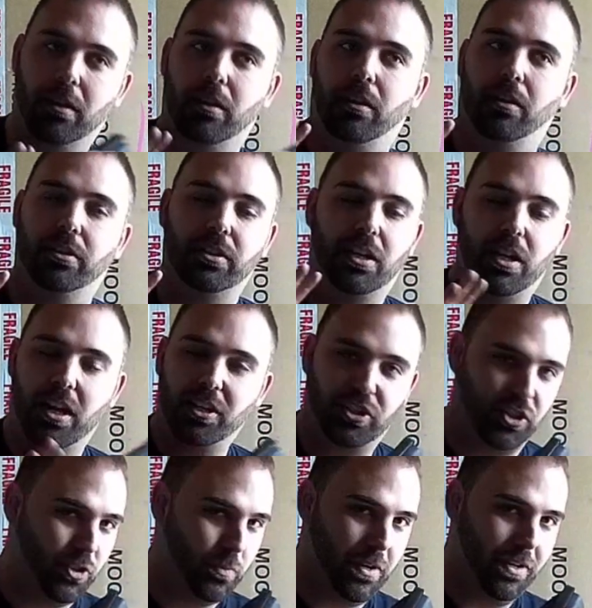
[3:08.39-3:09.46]
a lot of
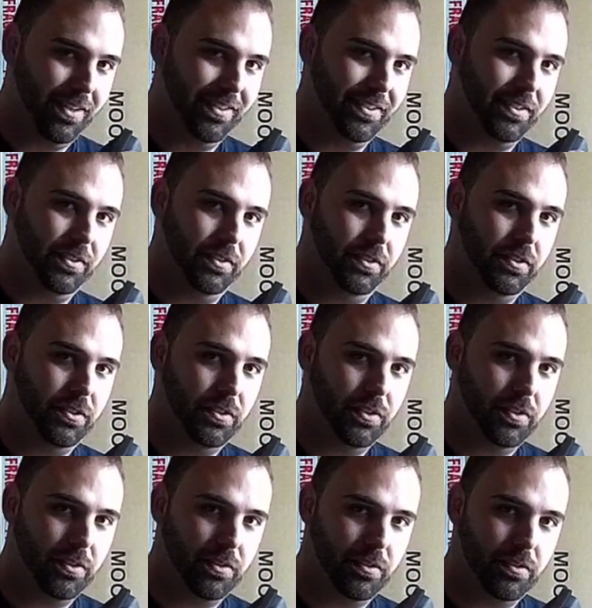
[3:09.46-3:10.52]
customizers
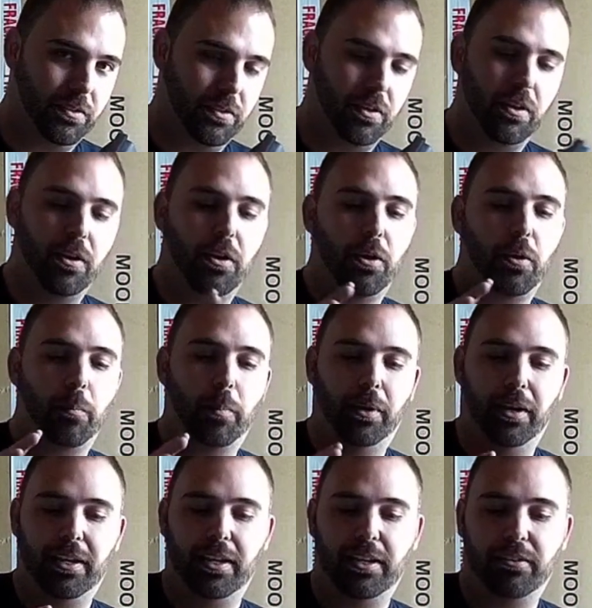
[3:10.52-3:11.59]

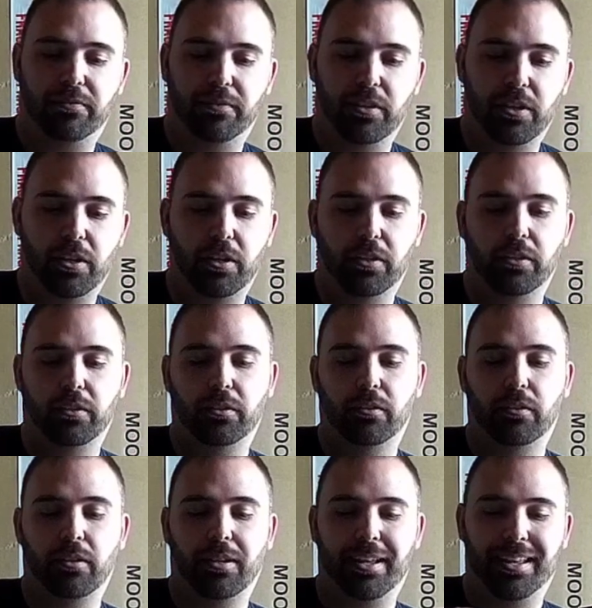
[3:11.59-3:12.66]
believe that
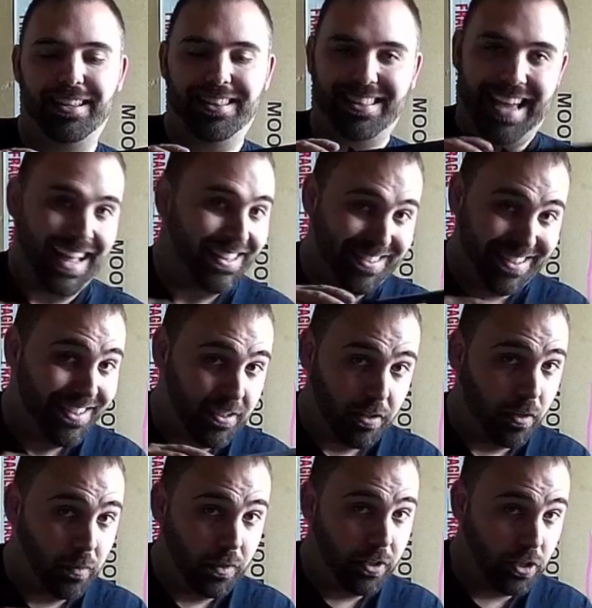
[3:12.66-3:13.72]
that's its
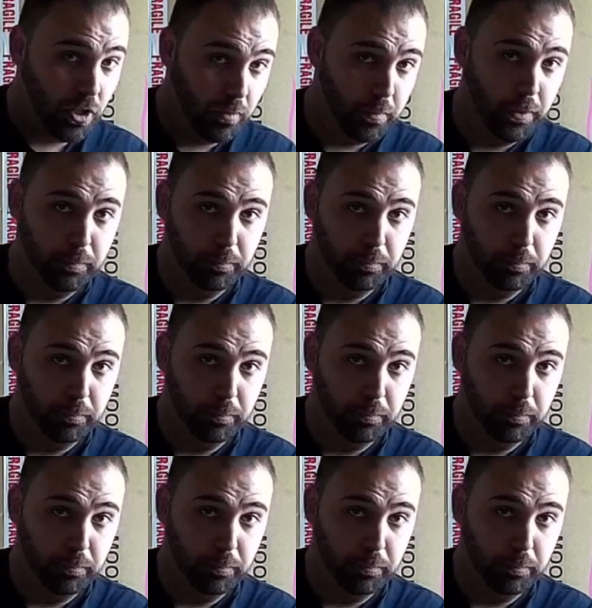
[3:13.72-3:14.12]
only job.